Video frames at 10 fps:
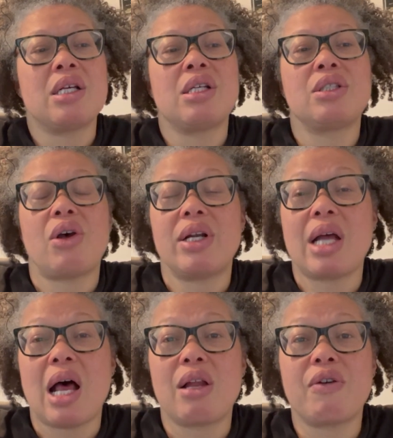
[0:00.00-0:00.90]
So
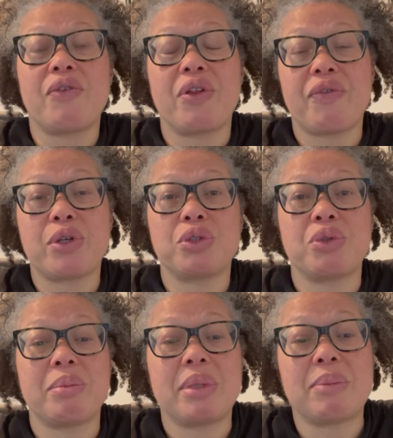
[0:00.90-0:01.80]
$1 for the first
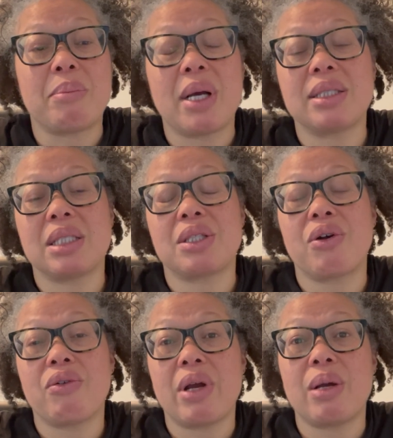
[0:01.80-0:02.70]
3 months is a
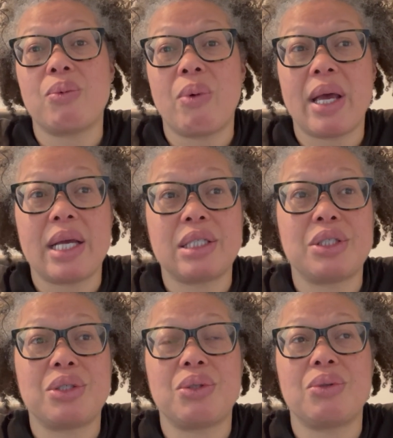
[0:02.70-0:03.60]
great way
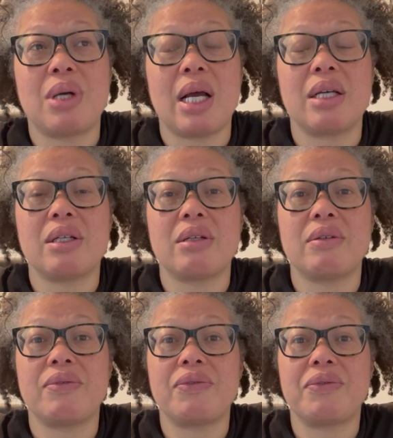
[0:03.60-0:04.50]
to kind
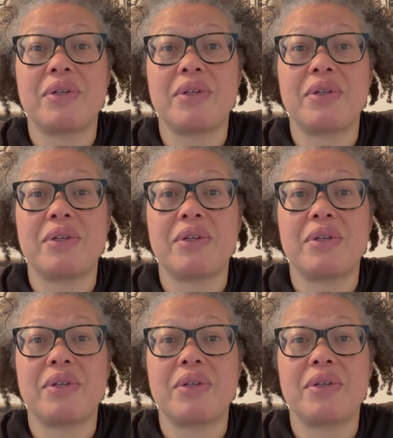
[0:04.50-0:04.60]
of